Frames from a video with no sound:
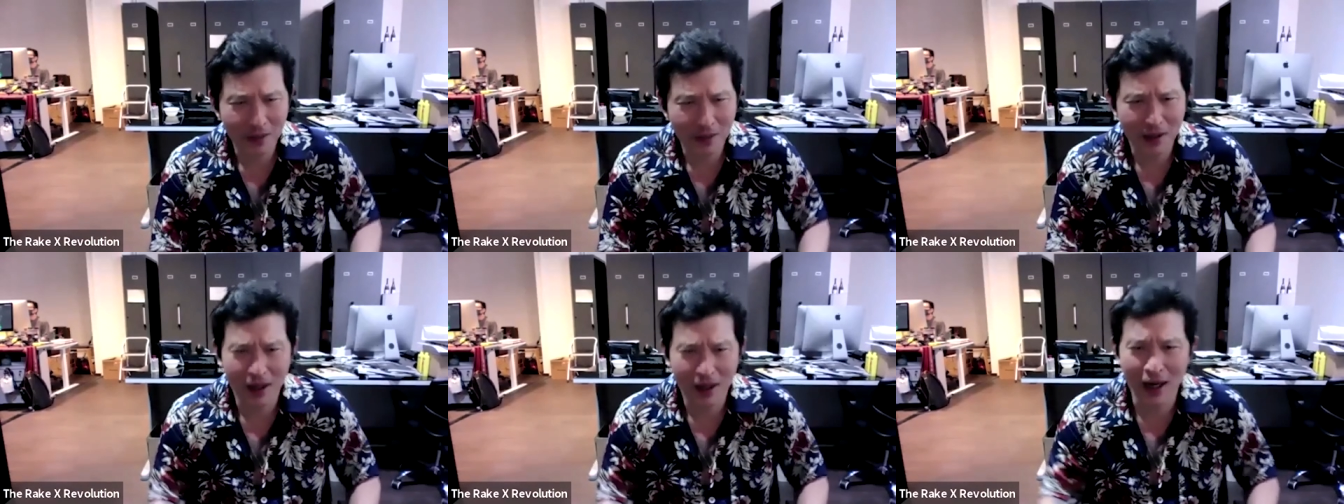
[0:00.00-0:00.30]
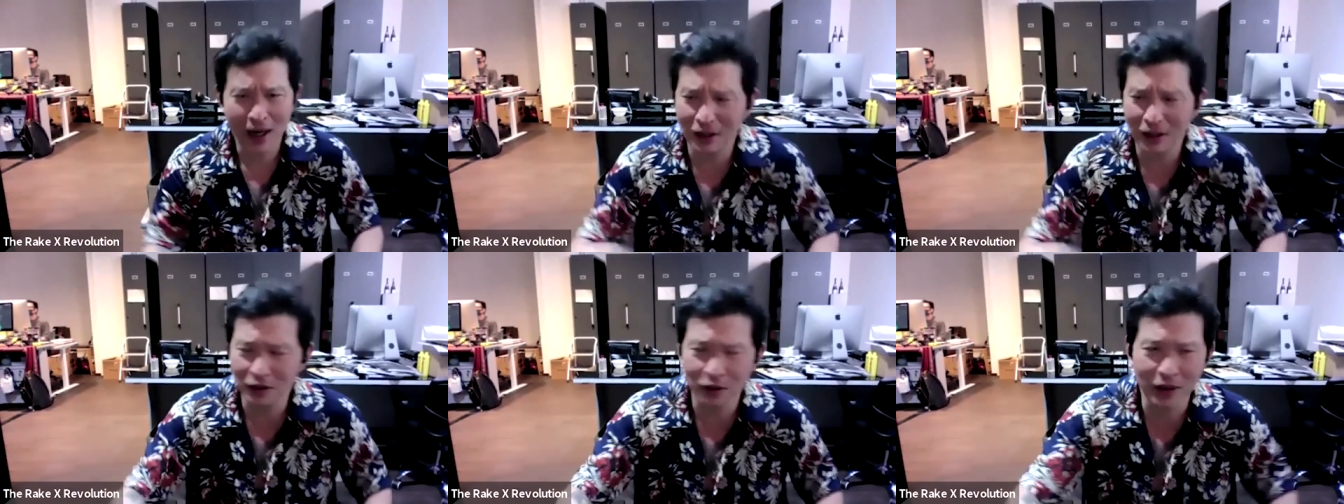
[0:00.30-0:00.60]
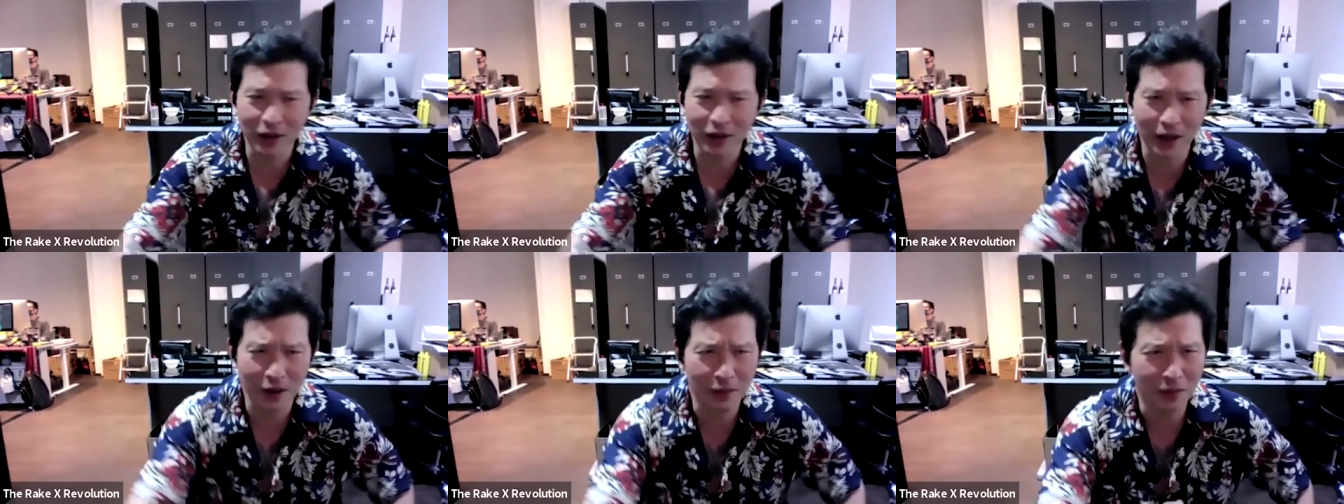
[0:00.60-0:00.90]
Yeah, I got to
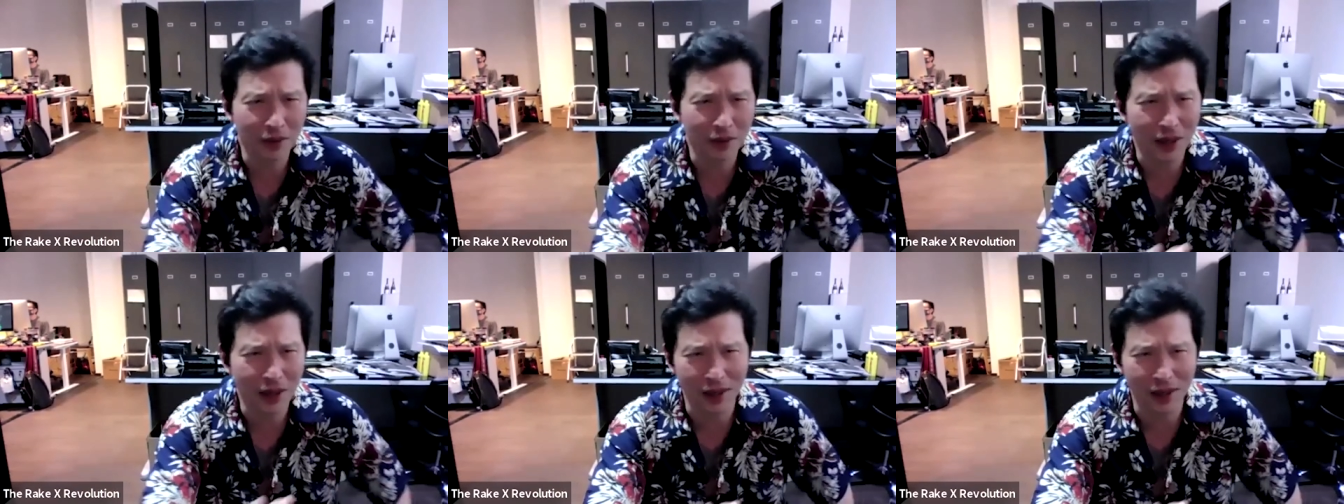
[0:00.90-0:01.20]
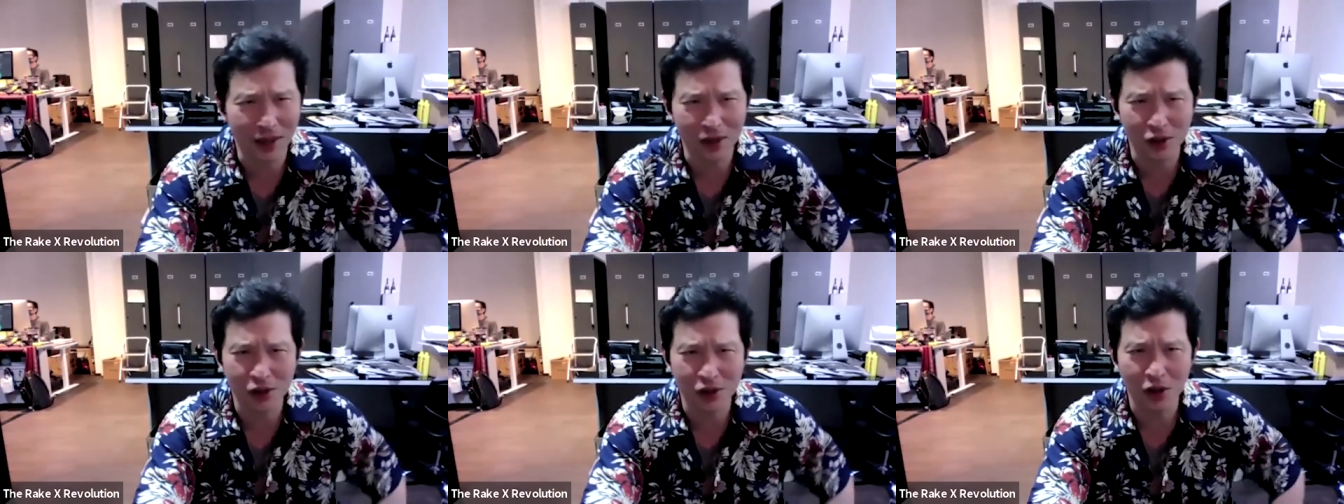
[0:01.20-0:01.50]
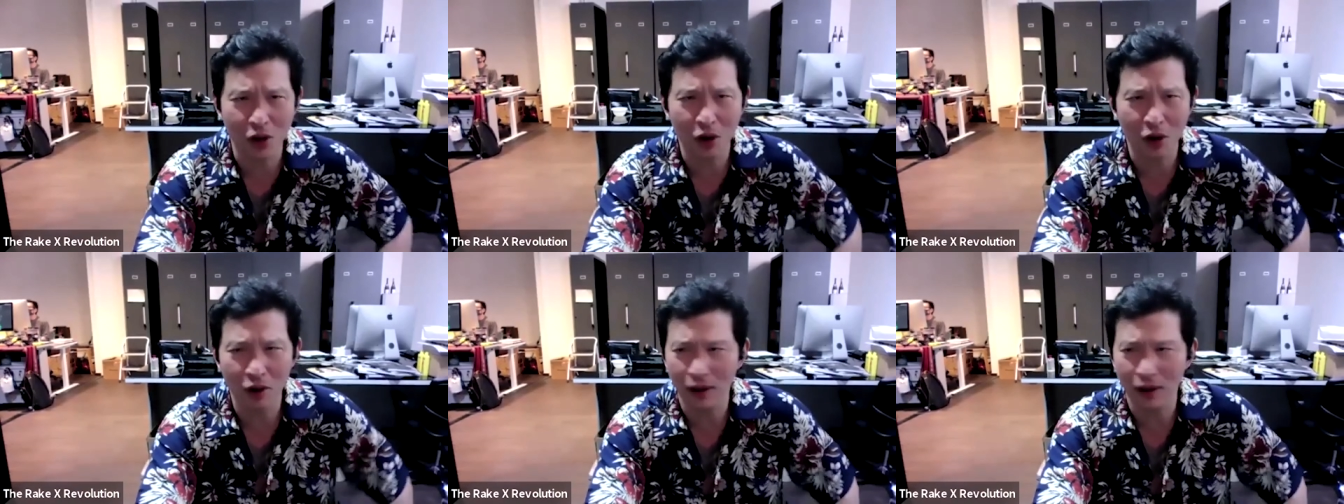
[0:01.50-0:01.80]
learn how to, uh,
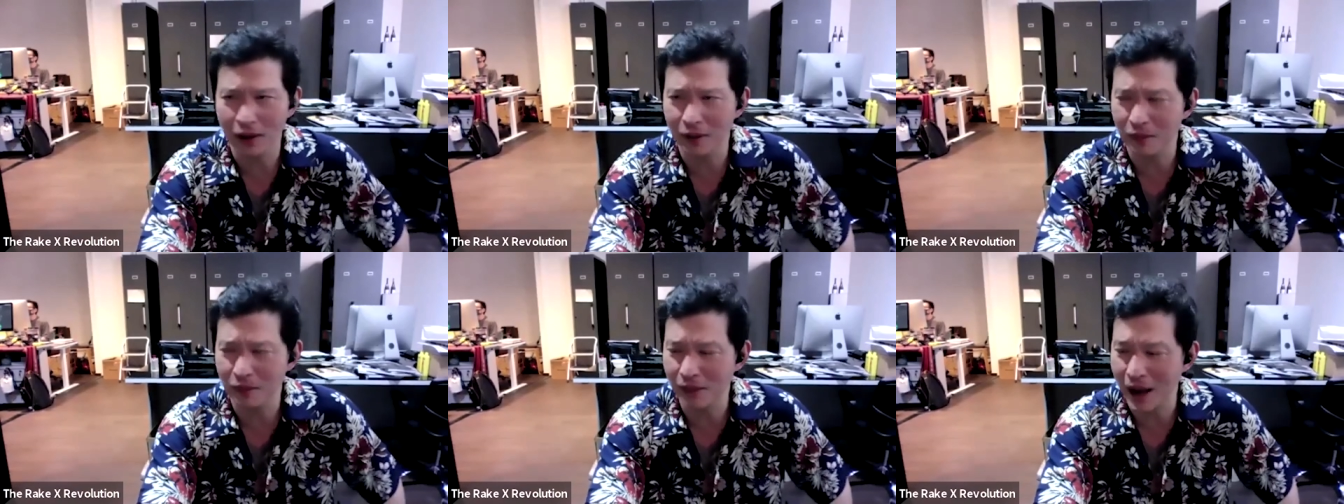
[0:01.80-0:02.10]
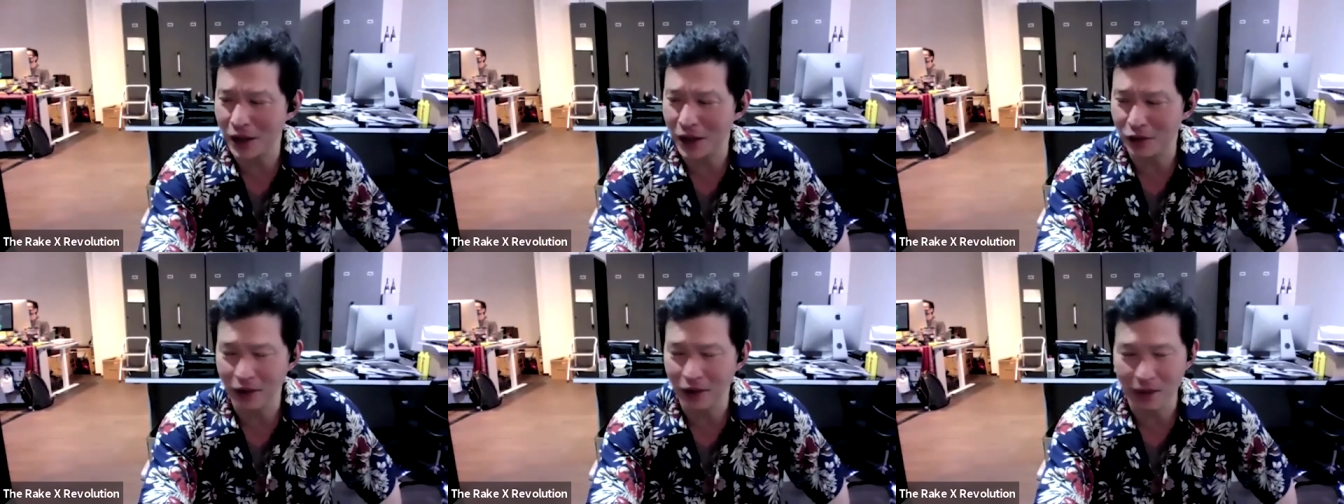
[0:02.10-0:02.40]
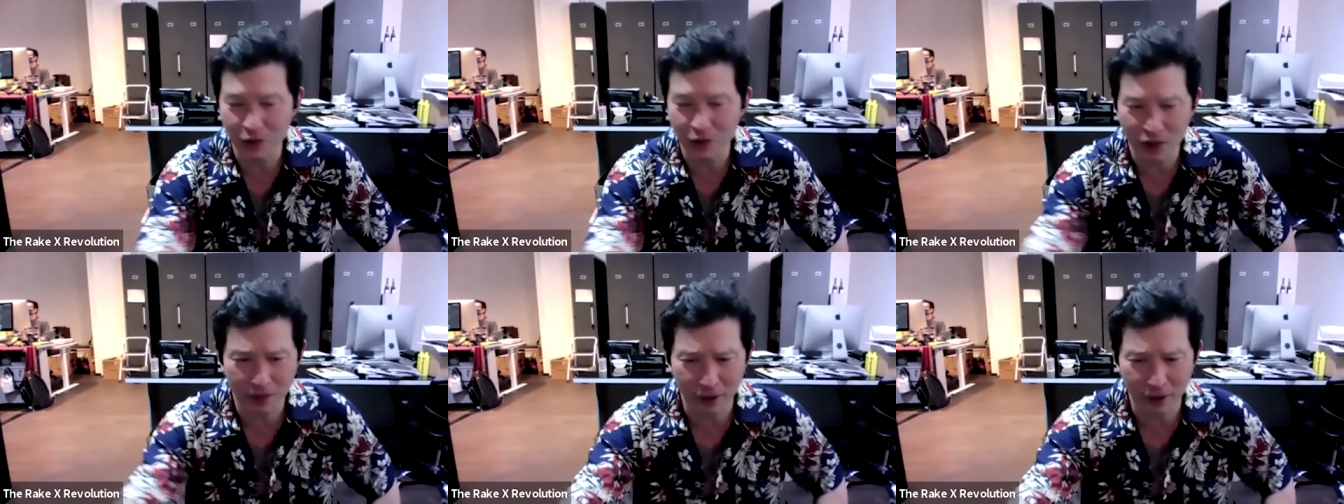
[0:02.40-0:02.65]
install like backdrops.